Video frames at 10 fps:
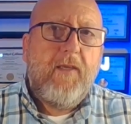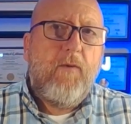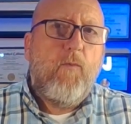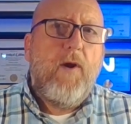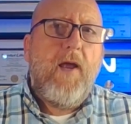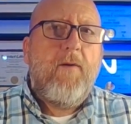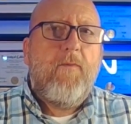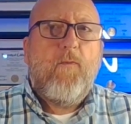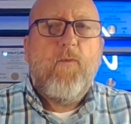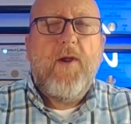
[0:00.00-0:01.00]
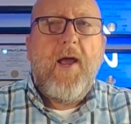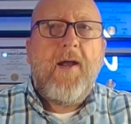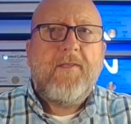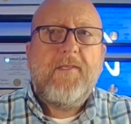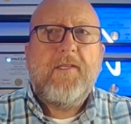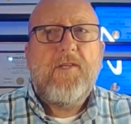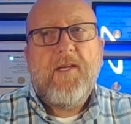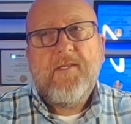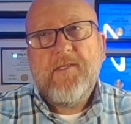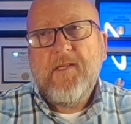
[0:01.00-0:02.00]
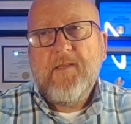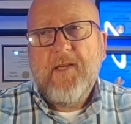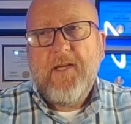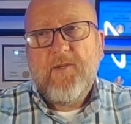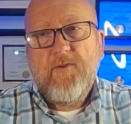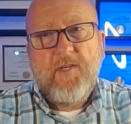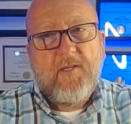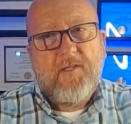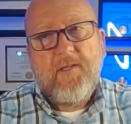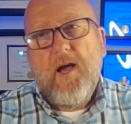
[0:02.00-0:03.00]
we're not suggesting that you just